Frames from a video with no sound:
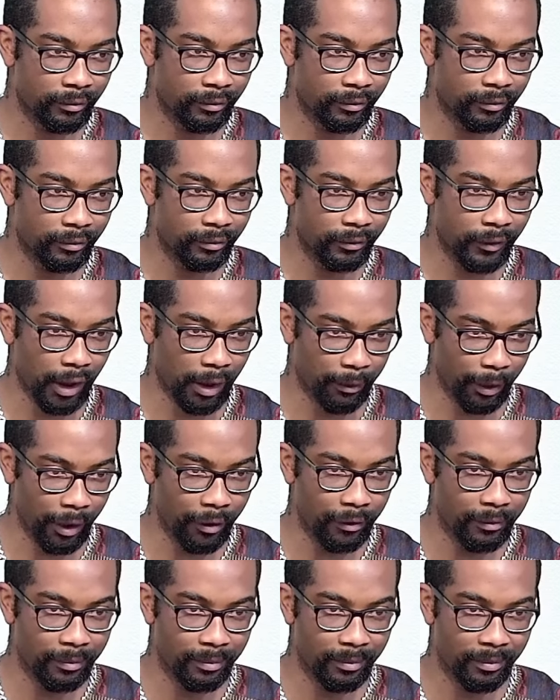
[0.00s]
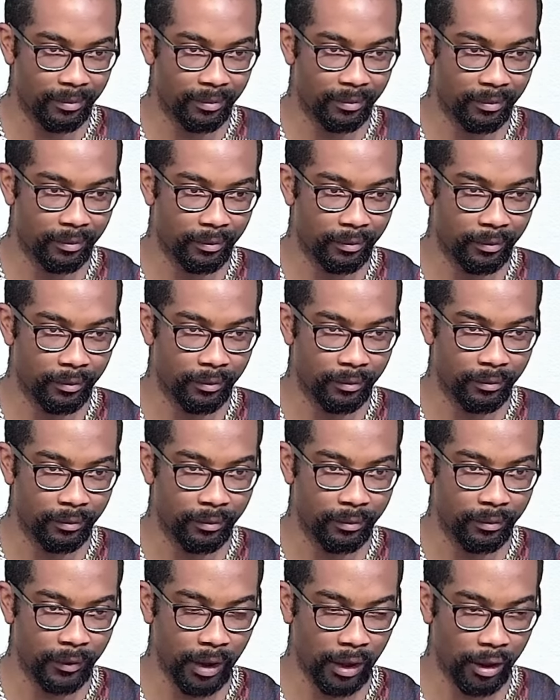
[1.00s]
Amen? Amen? The
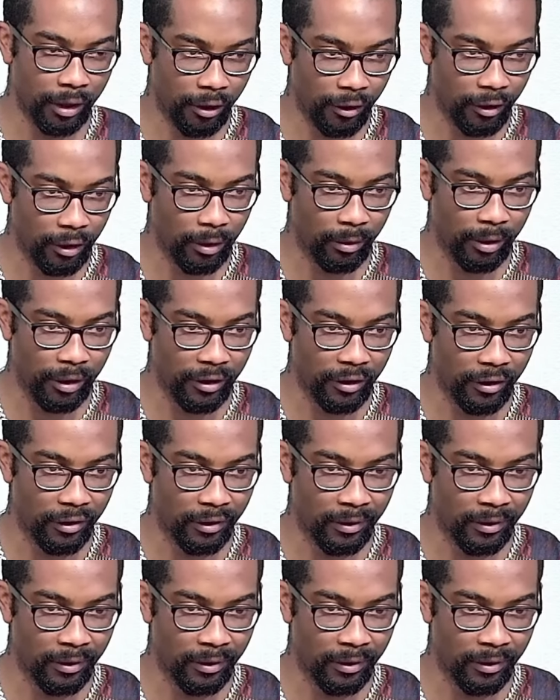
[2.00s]
consequences.